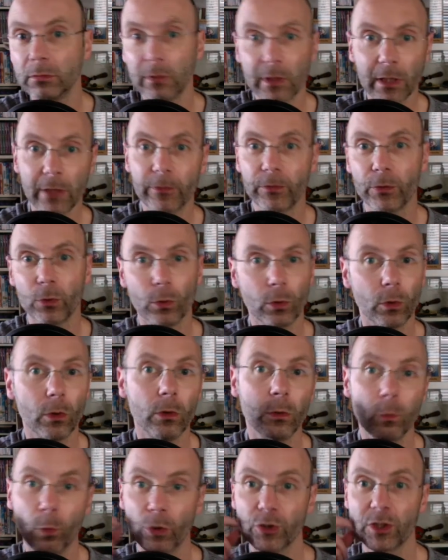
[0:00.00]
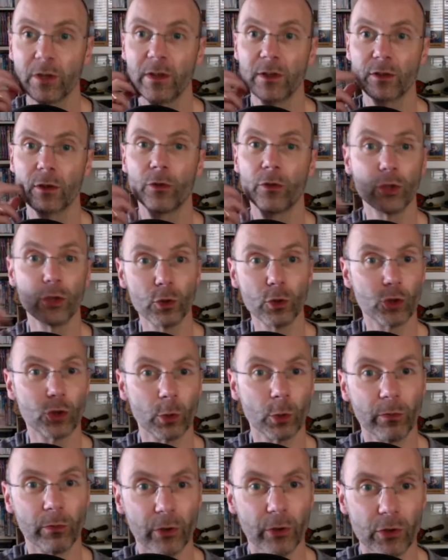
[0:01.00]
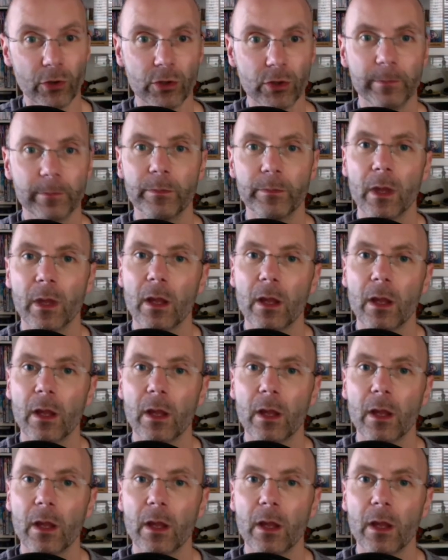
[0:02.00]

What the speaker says: if you're watching this on the YouTube version.